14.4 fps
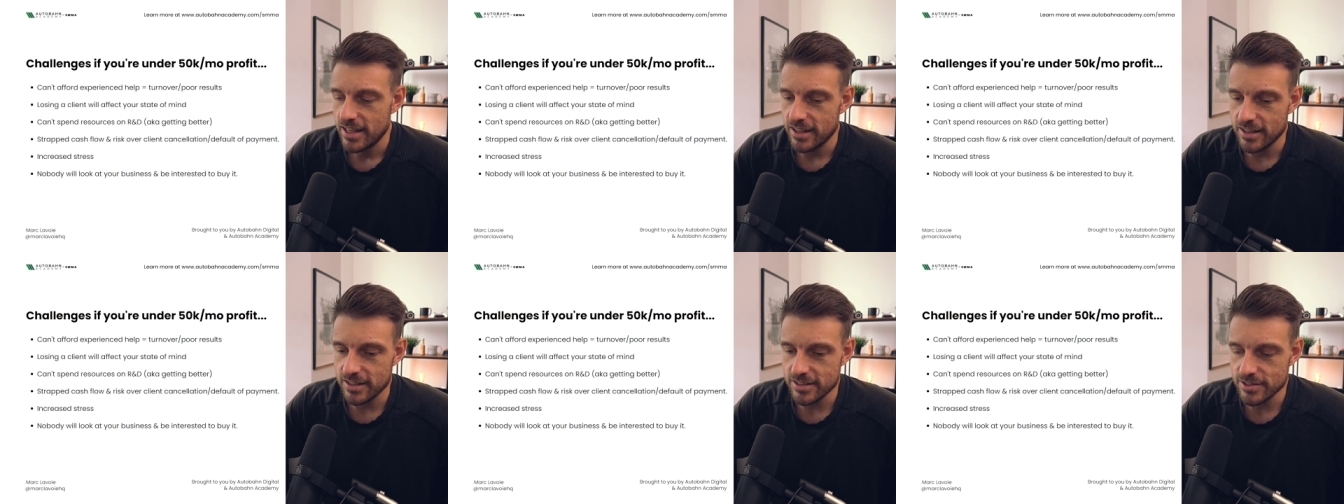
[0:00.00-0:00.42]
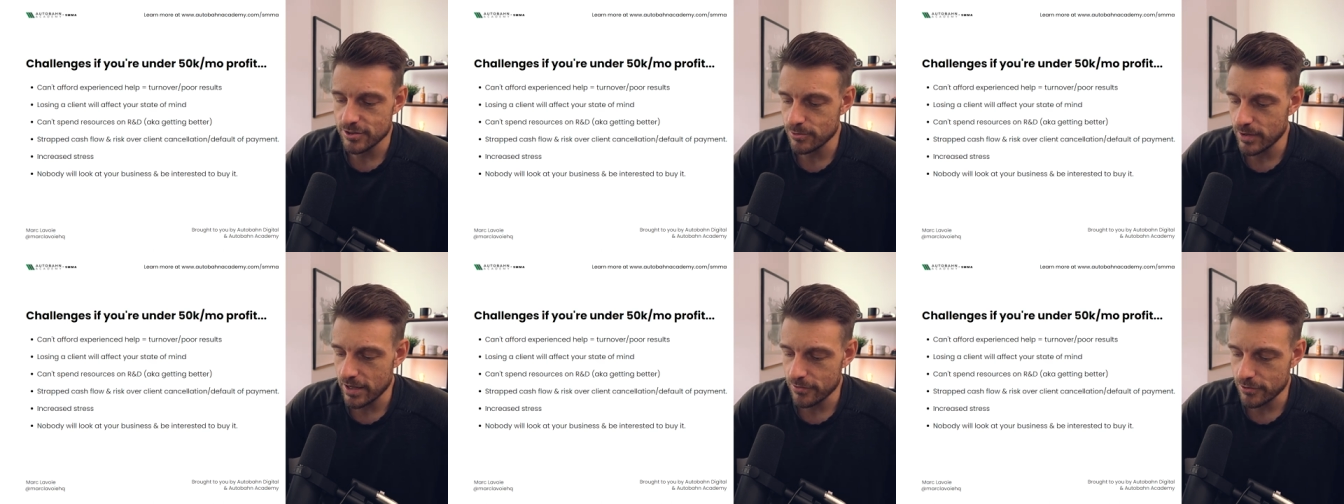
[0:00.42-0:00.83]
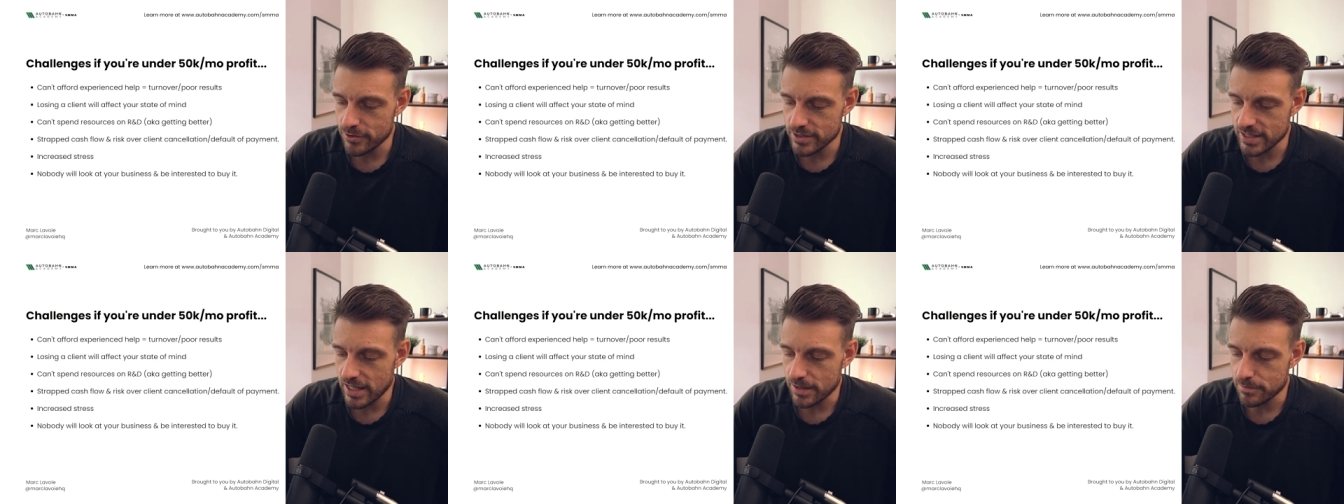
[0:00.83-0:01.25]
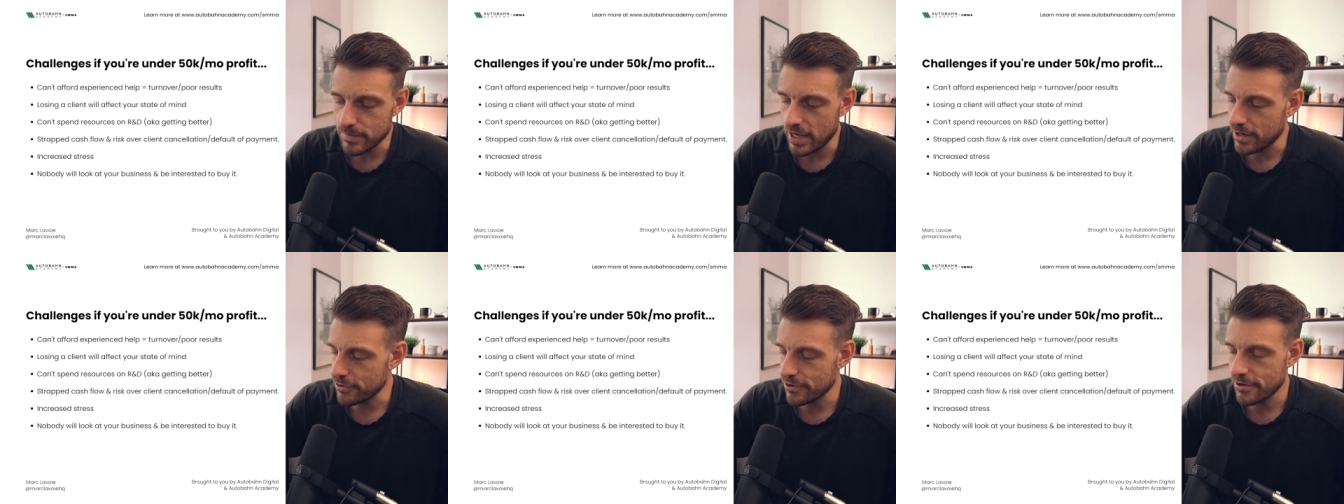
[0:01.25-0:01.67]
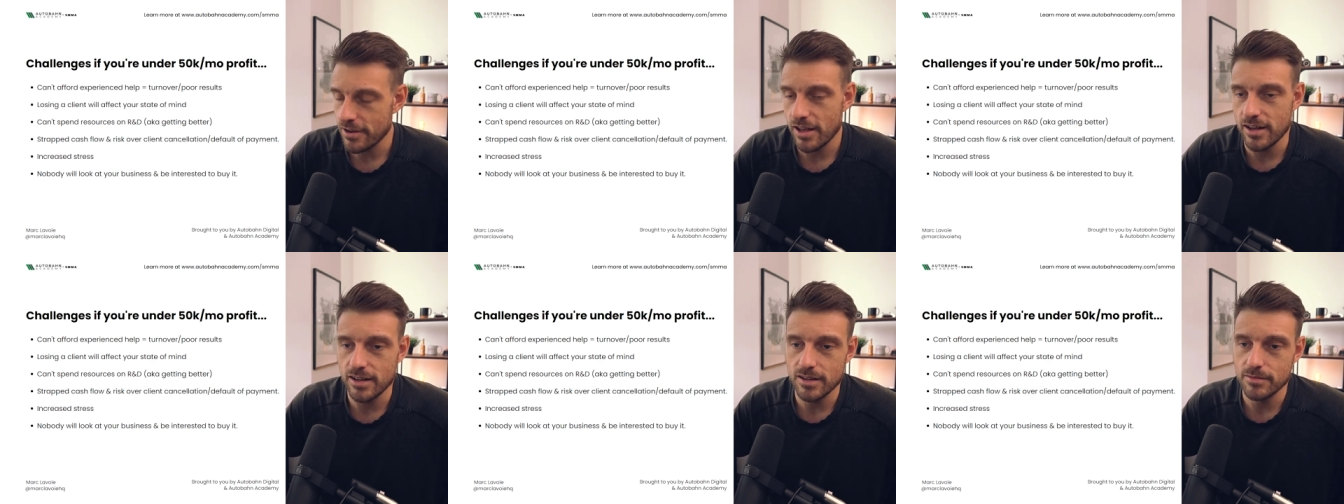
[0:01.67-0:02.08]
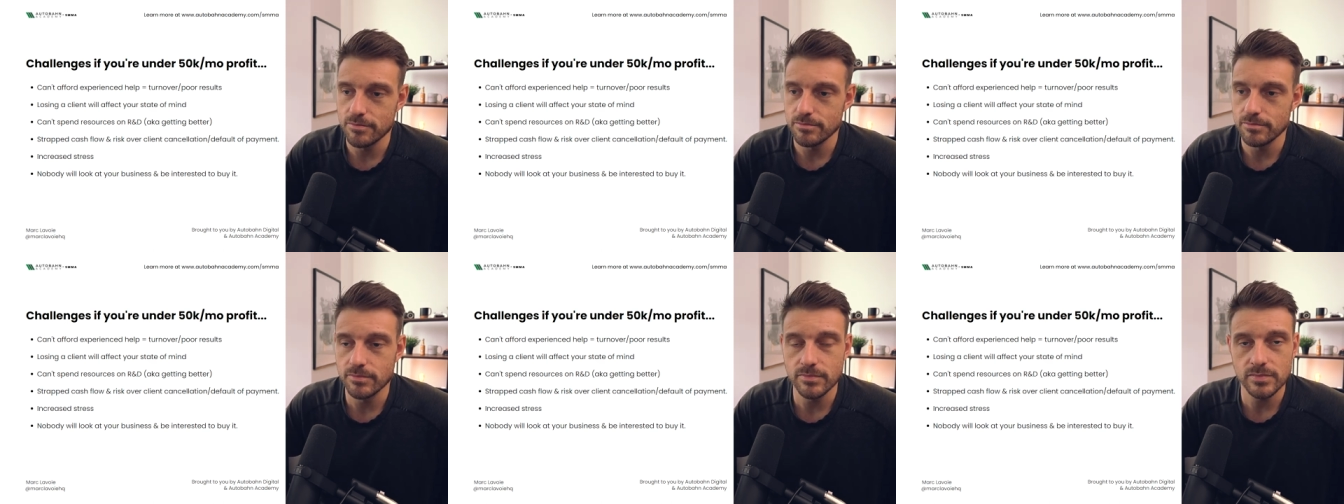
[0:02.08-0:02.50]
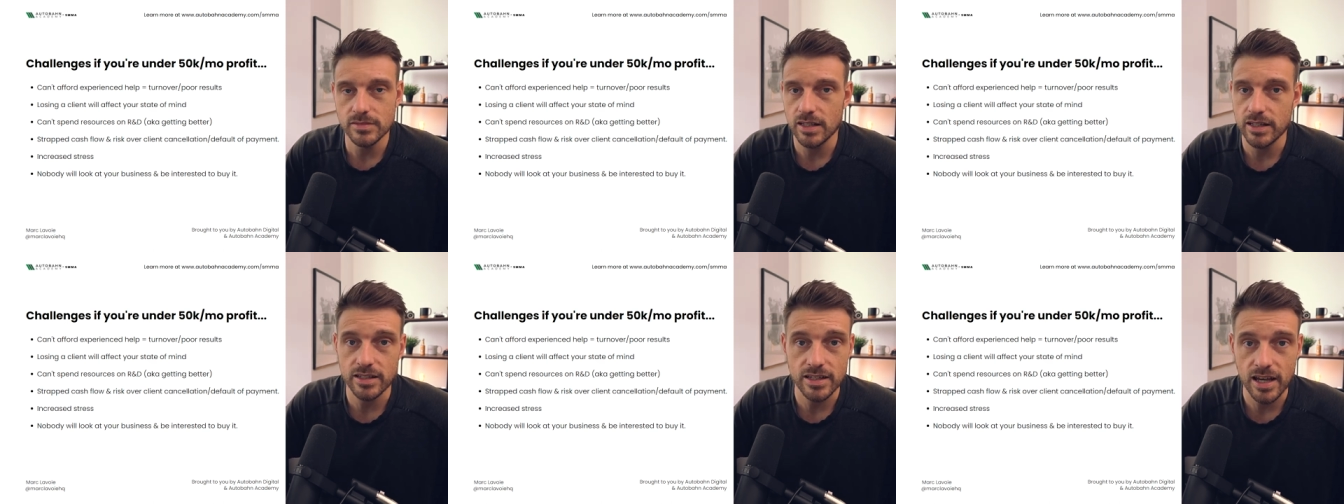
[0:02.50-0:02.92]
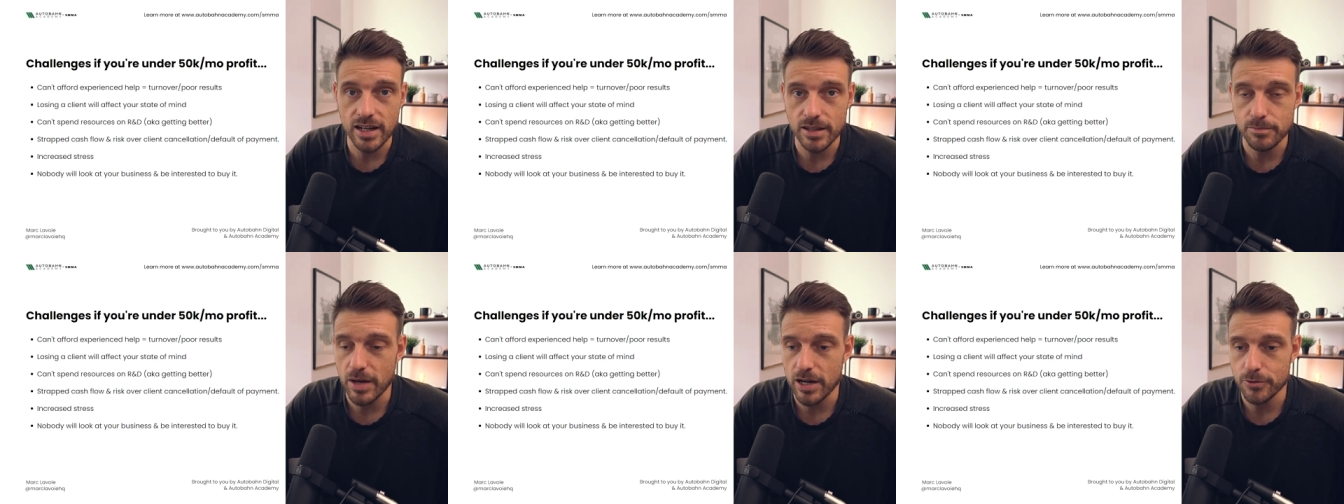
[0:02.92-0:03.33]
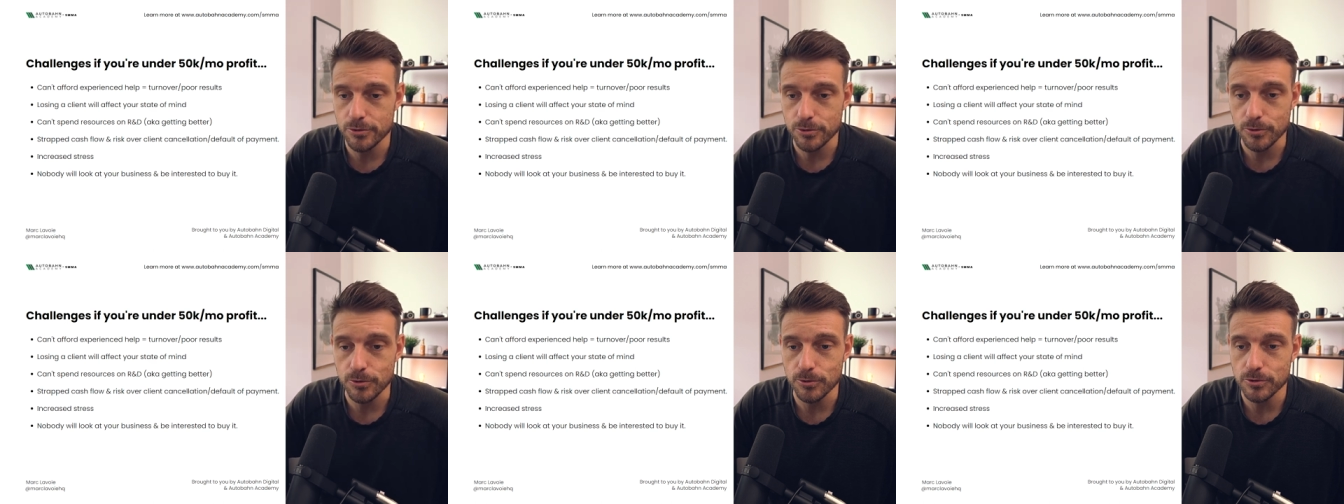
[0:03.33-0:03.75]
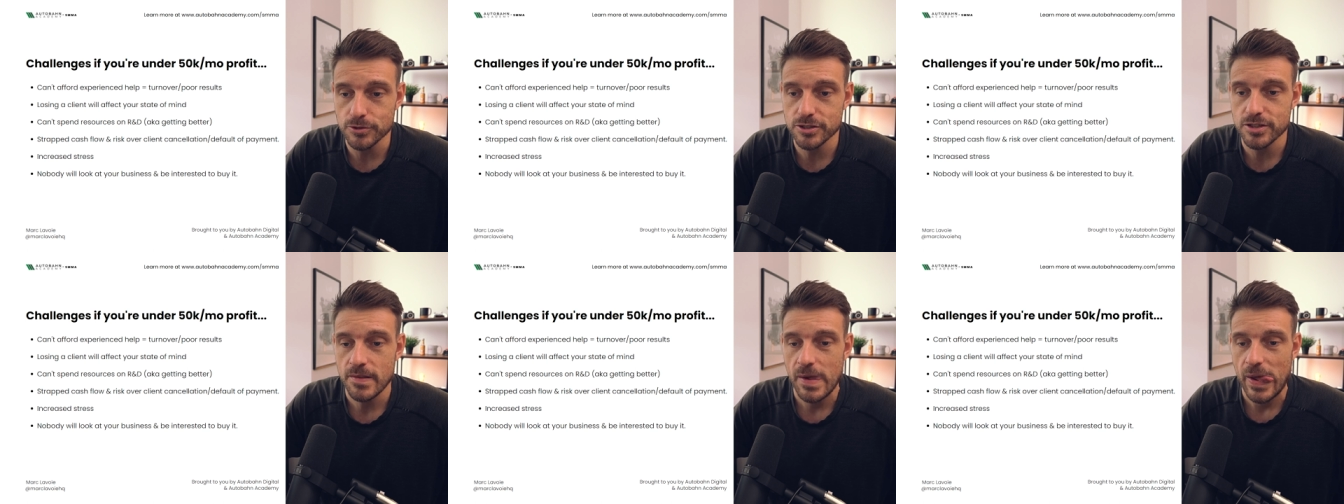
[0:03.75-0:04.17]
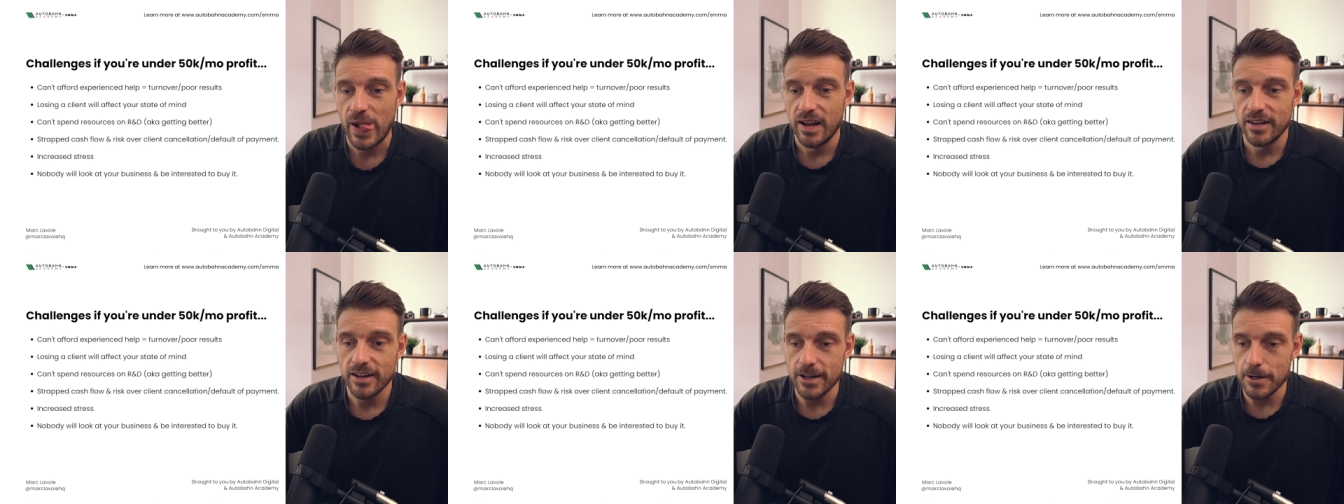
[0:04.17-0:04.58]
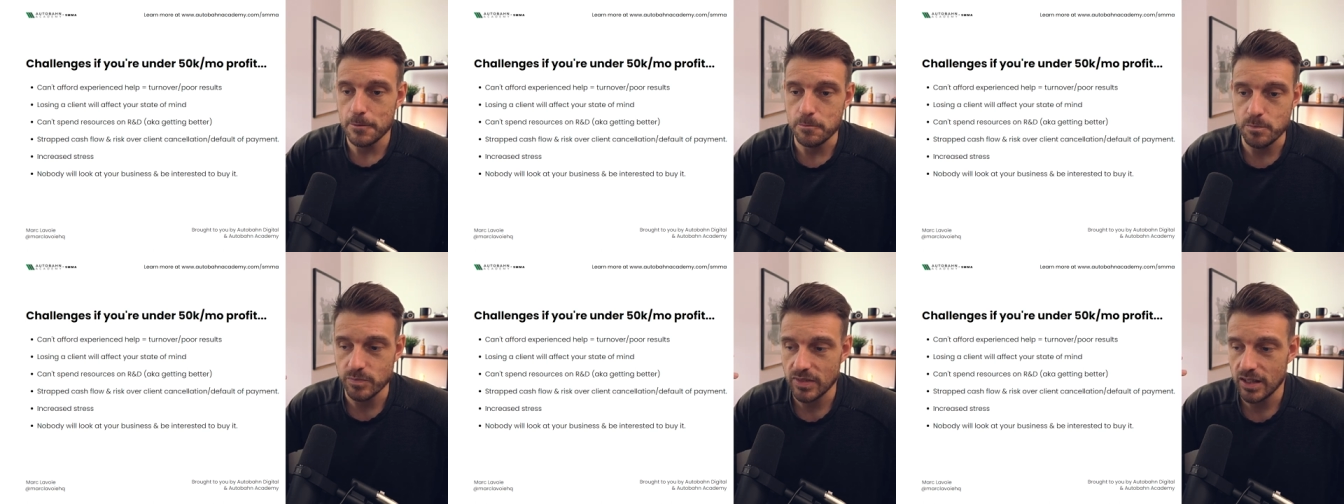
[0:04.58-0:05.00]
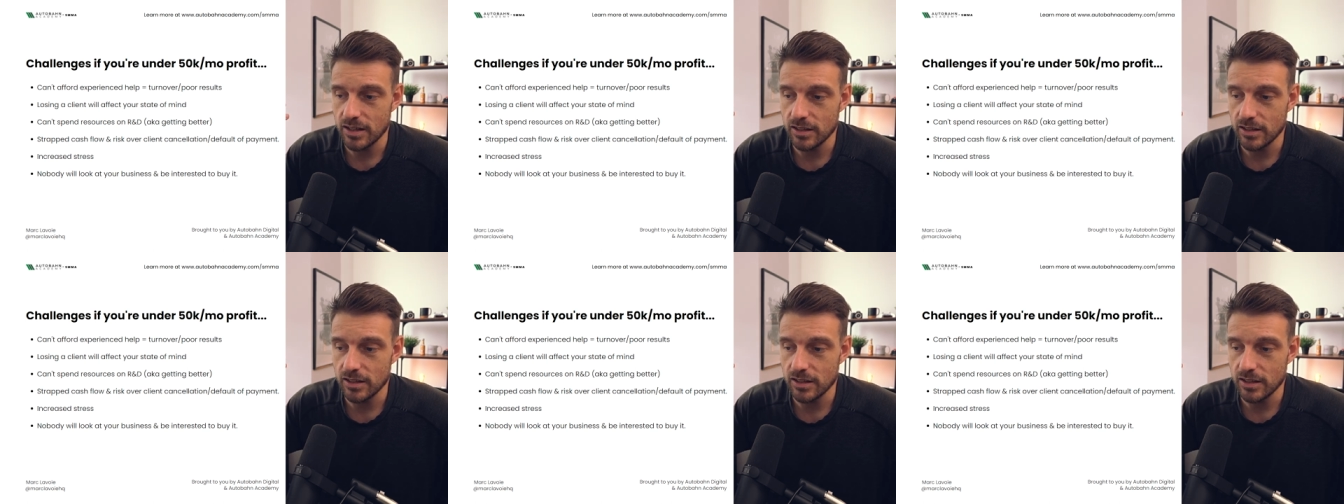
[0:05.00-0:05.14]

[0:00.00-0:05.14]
uh, so whatever is getting better um, like gaining better tools um,